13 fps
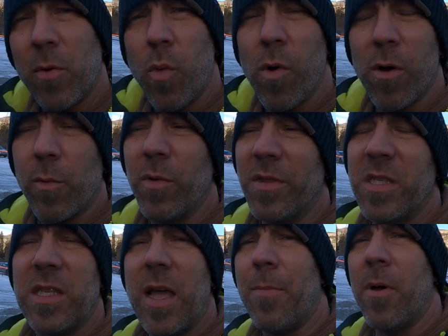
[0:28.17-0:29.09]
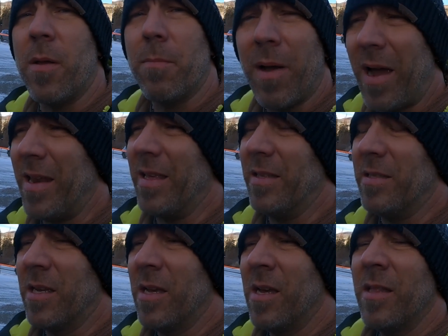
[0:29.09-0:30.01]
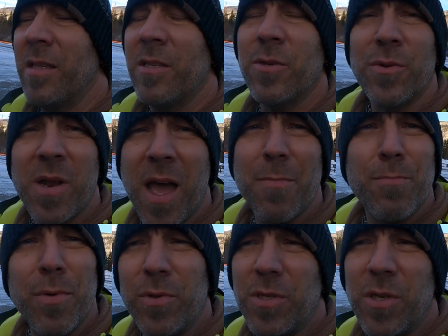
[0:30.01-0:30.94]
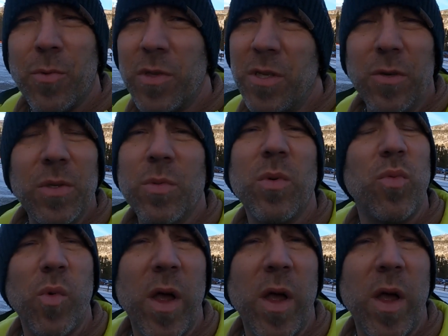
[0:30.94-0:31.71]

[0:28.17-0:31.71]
to work with the step-on bindings. These are not boots you would use with